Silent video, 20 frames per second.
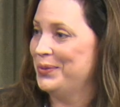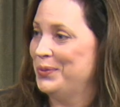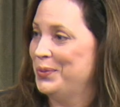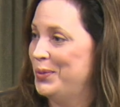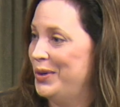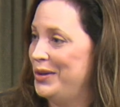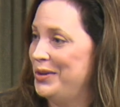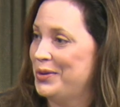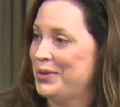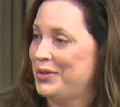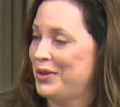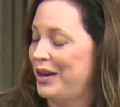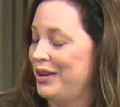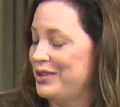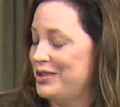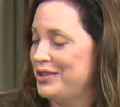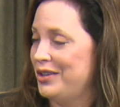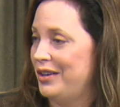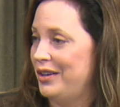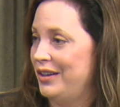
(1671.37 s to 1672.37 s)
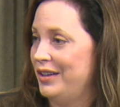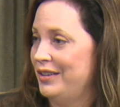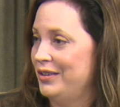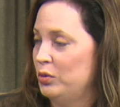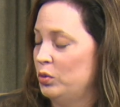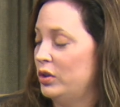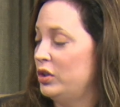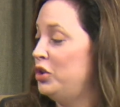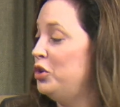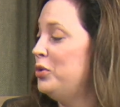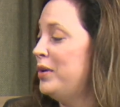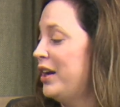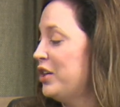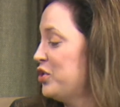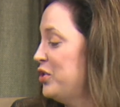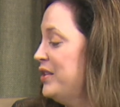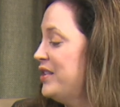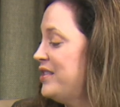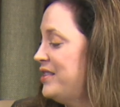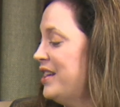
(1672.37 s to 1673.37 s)
what your thoughts are. Well, you
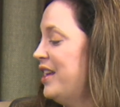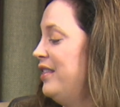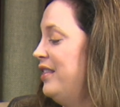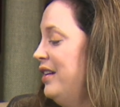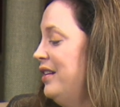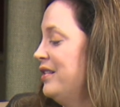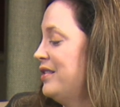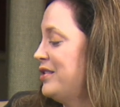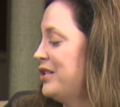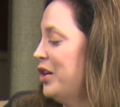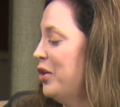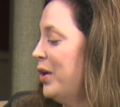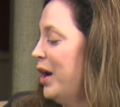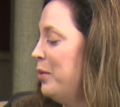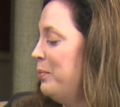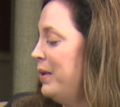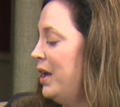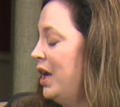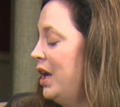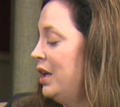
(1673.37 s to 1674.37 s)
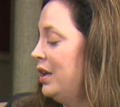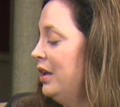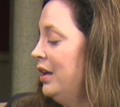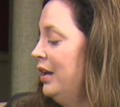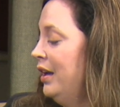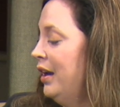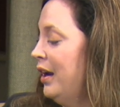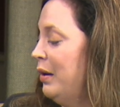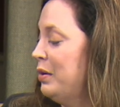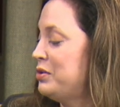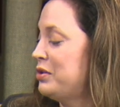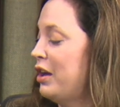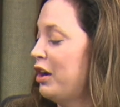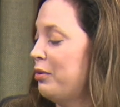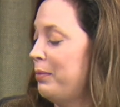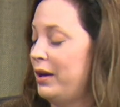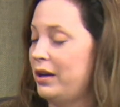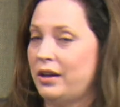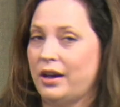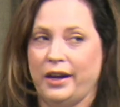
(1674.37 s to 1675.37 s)
actually said this. So I was
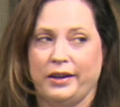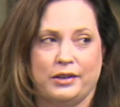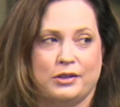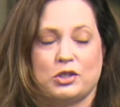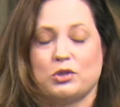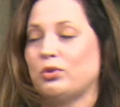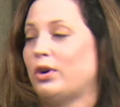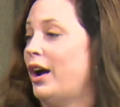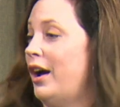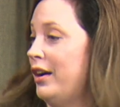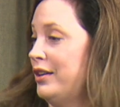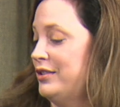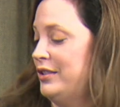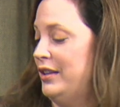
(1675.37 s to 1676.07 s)
talking about kindness rocks,